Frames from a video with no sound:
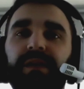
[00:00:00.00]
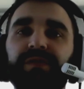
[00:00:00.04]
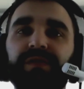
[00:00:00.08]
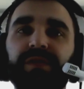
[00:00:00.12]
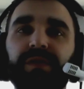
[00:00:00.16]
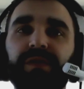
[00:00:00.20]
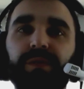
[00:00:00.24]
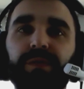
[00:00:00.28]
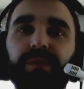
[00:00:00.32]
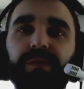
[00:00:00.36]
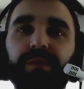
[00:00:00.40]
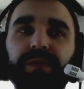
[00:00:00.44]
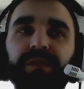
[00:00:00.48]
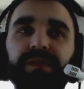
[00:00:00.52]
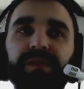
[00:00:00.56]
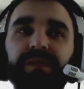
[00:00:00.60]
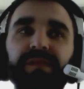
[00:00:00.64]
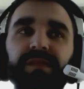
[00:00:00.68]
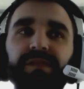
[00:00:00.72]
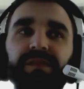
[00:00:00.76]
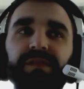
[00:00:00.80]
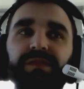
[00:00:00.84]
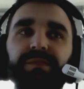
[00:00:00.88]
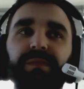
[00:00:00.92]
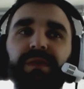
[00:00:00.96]
So
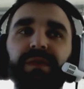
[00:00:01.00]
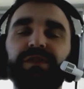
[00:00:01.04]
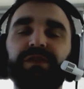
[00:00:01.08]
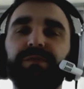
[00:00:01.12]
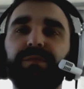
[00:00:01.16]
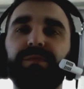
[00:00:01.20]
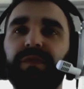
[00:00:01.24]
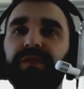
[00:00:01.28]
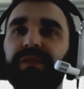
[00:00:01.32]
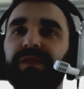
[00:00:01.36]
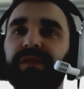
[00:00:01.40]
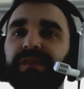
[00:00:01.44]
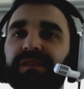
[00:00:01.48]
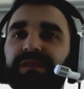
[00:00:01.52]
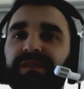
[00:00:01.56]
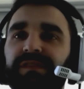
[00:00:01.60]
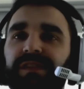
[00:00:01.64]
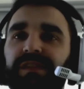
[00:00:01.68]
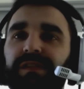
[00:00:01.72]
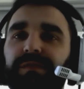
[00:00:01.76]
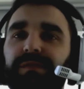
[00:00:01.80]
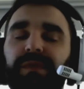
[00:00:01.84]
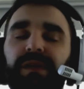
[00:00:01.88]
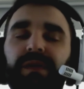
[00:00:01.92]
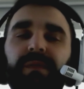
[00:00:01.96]
it's much more than a
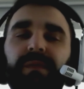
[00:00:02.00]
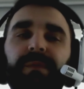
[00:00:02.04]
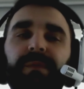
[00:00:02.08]
schema.